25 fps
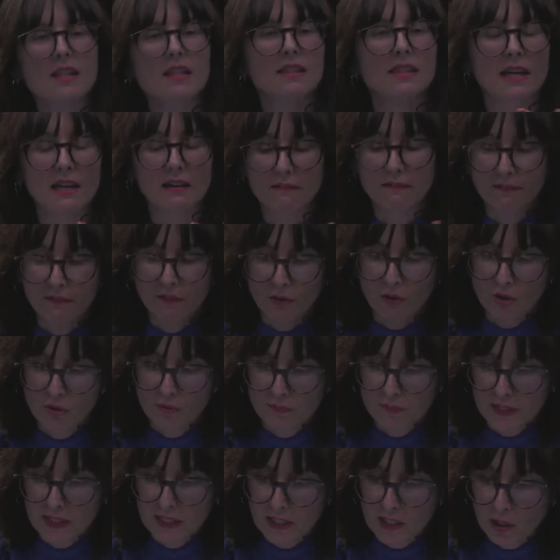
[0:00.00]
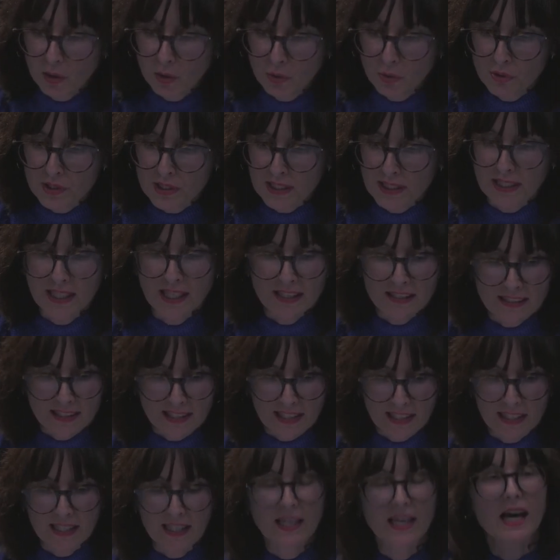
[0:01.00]
therefore including
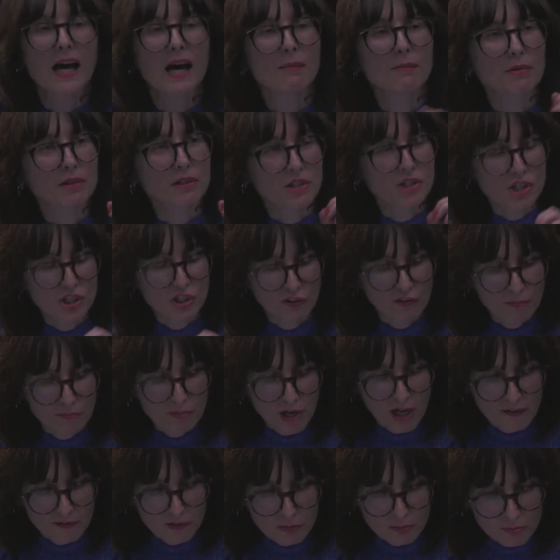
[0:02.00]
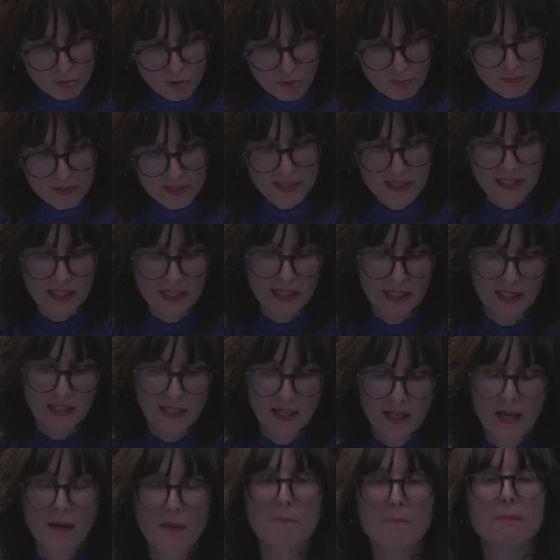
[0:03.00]
the abolition of private property,
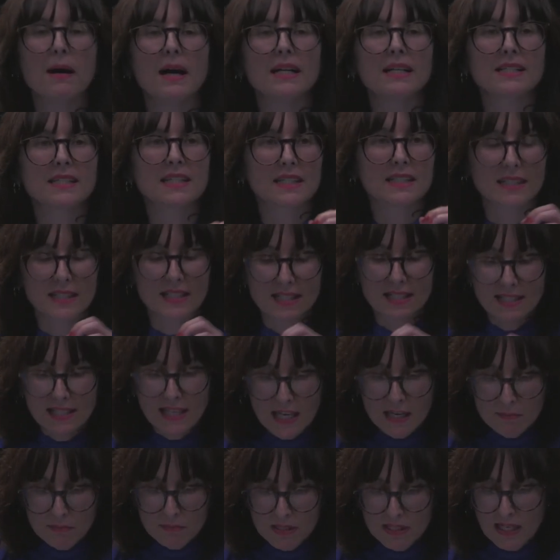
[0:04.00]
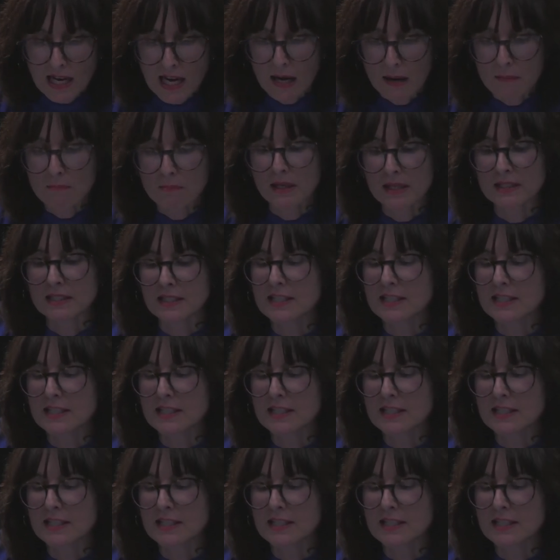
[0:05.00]
but at the same time by